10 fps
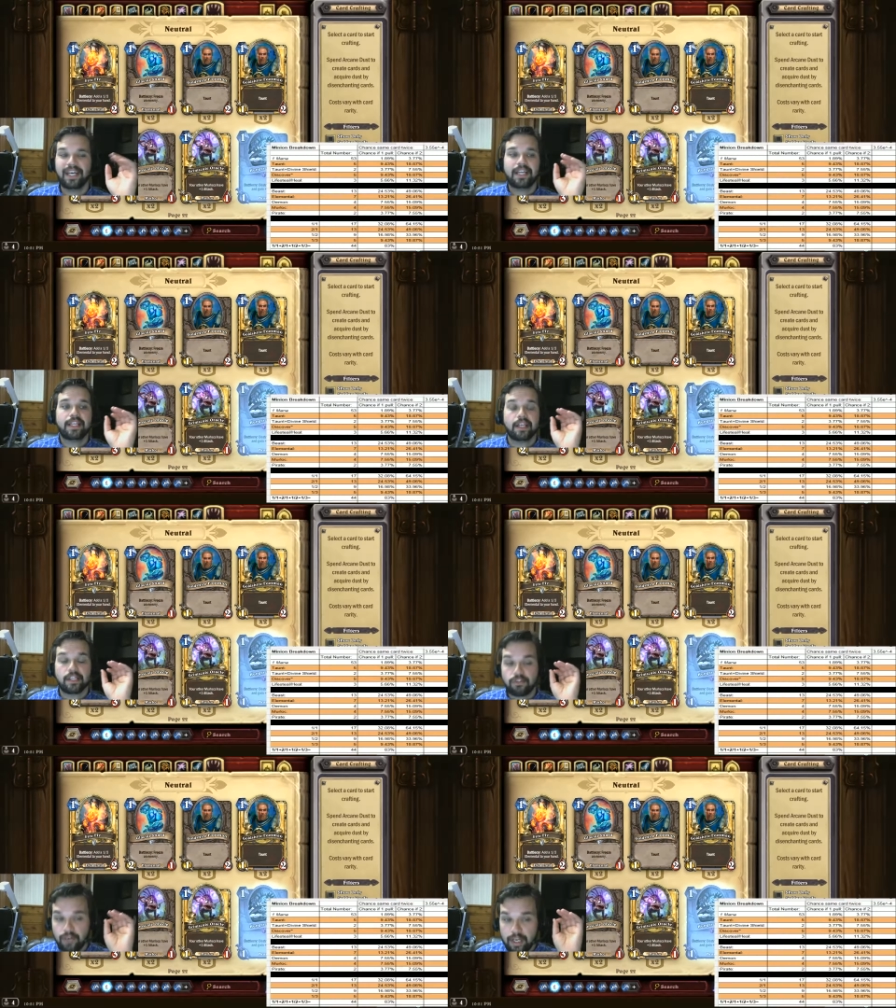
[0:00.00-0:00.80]
The
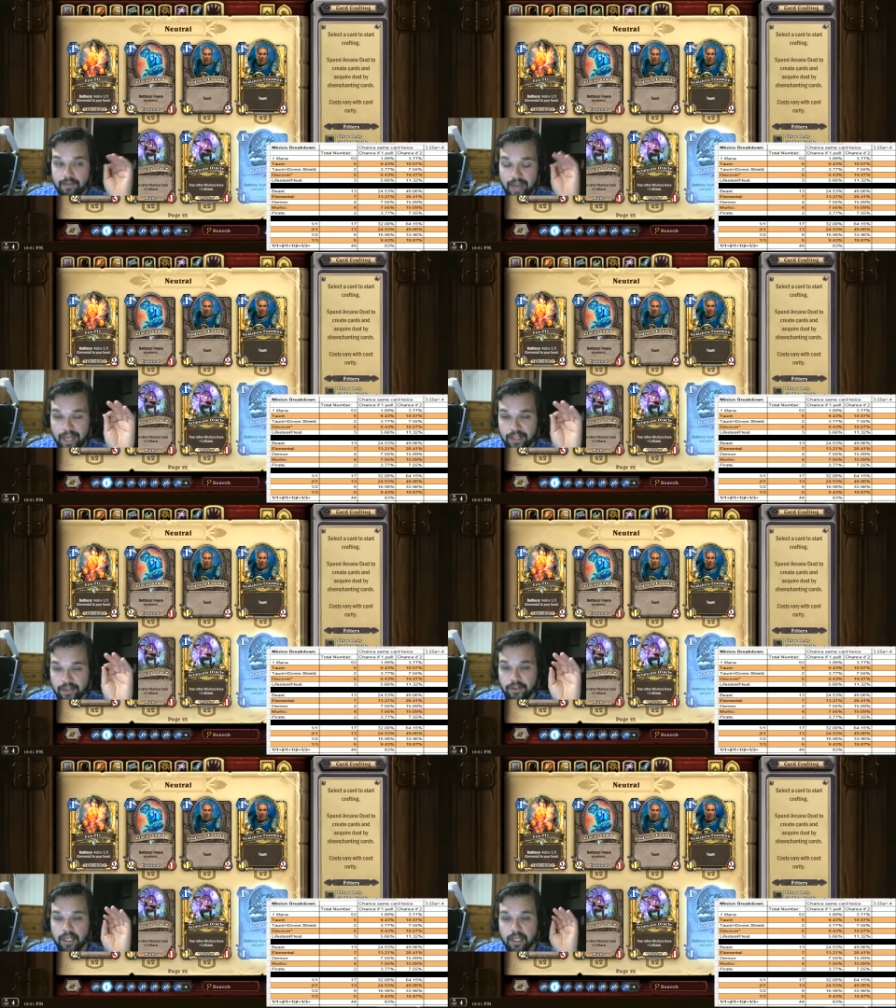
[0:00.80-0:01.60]
extreme value
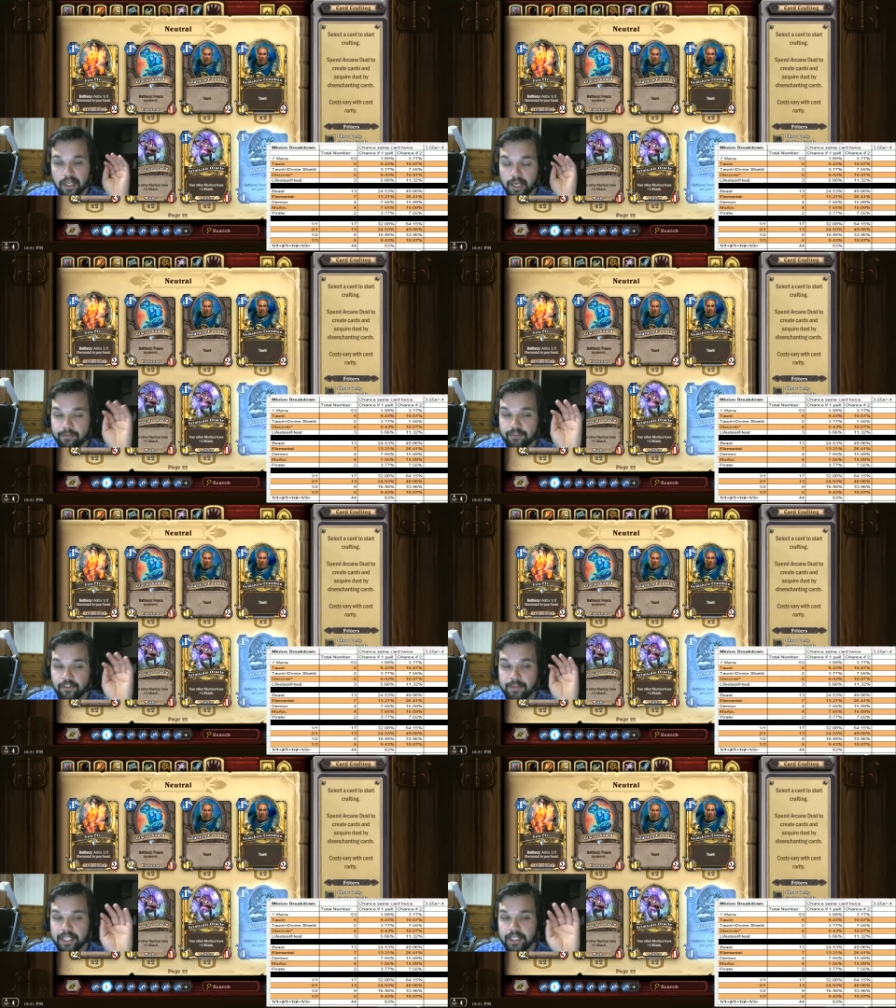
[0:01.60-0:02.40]
comes
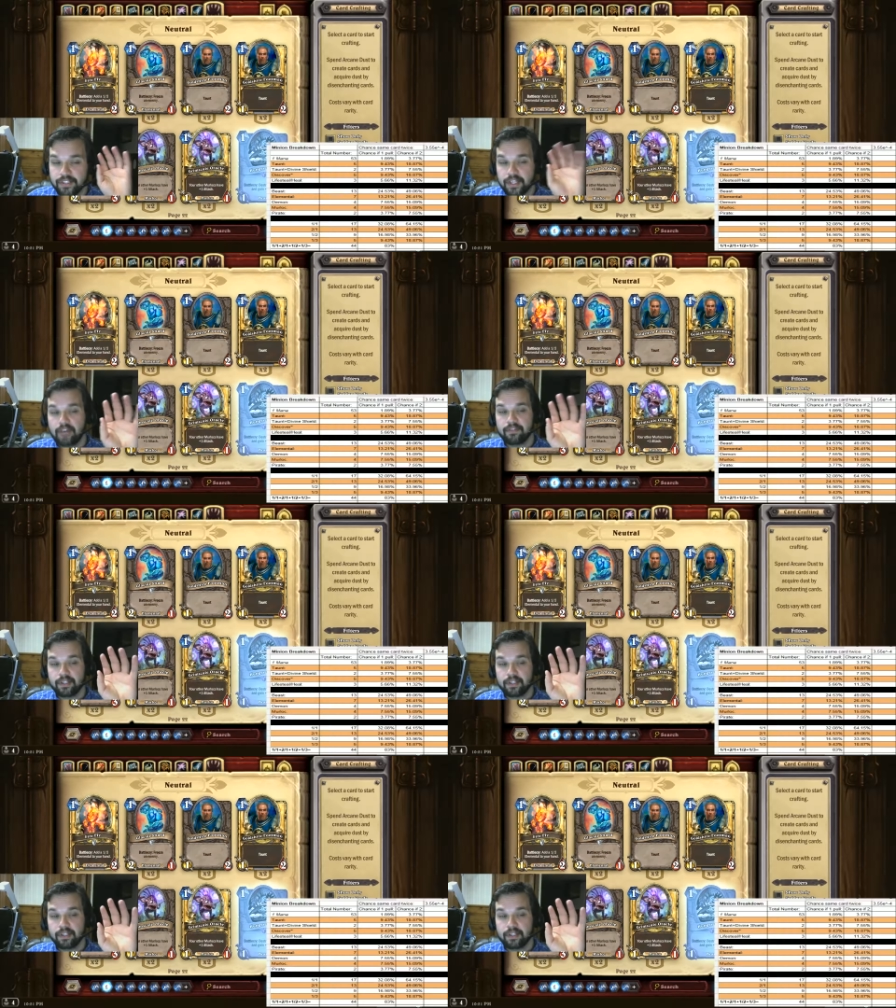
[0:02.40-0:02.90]
from the Discover,